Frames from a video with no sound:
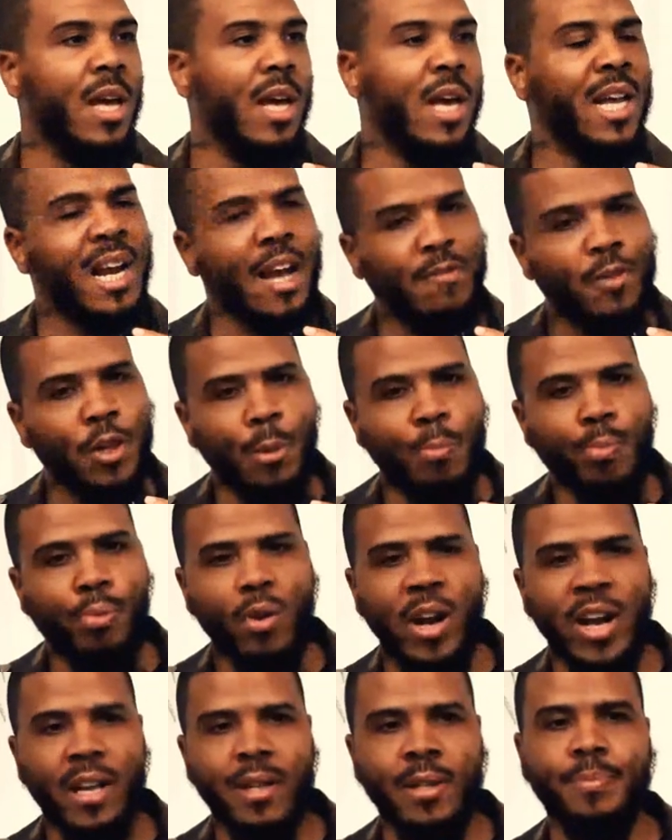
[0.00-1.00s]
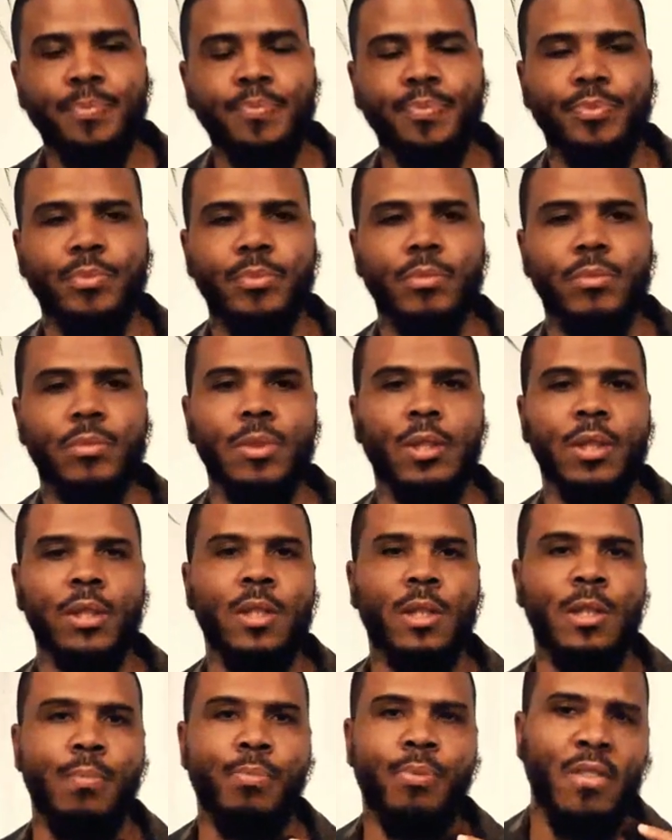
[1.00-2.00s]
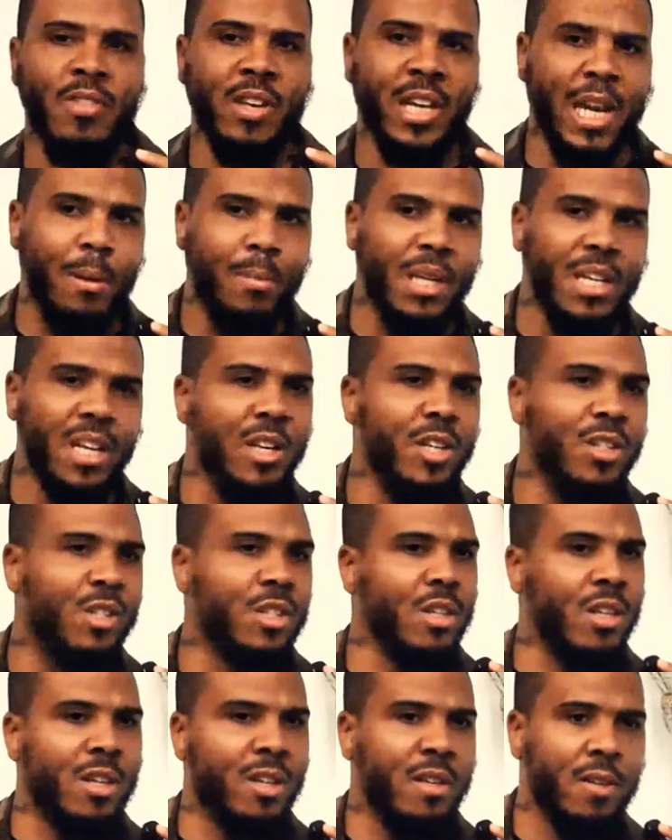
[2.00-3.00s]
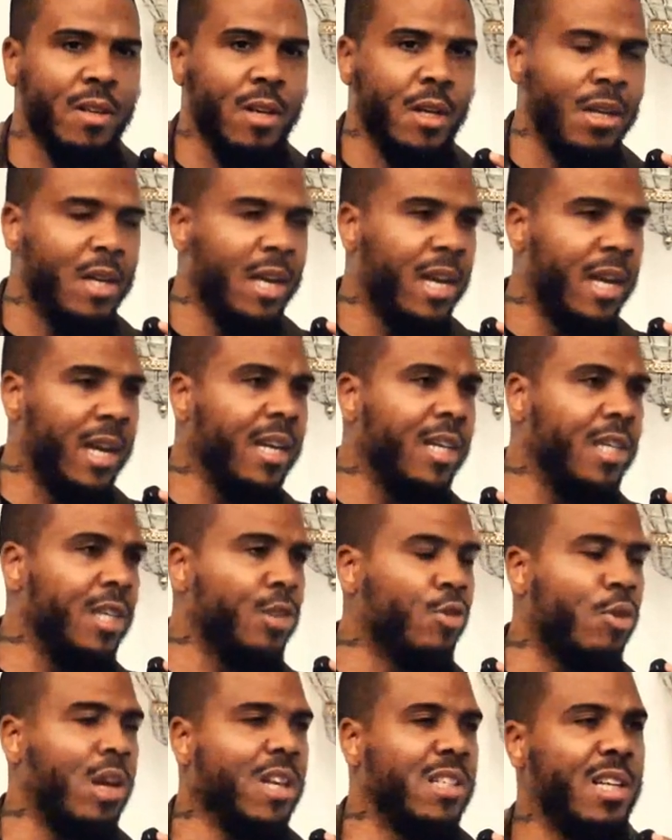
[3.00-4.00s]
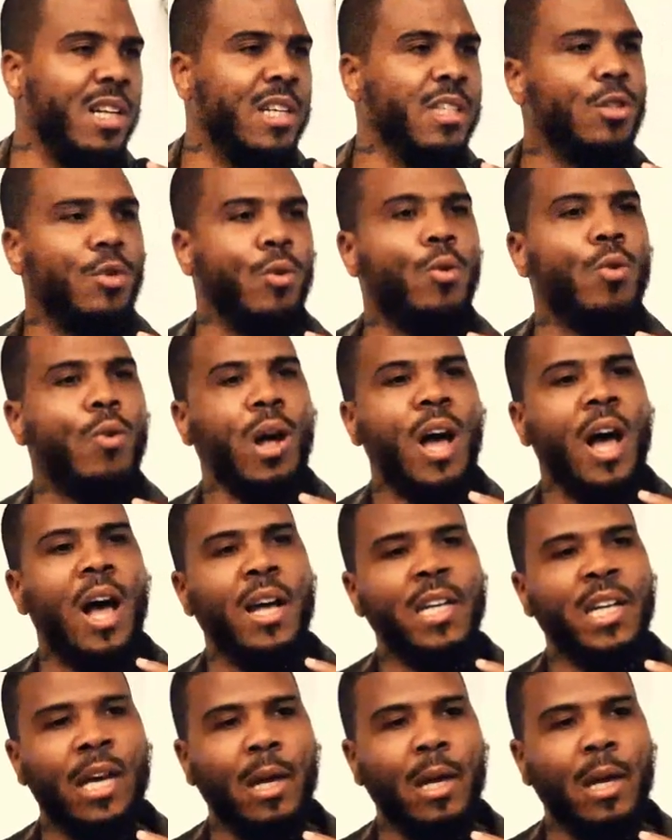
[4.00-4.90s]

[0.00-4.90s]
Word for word: And after the prayer, the brother gave me literature, English translation of Quran.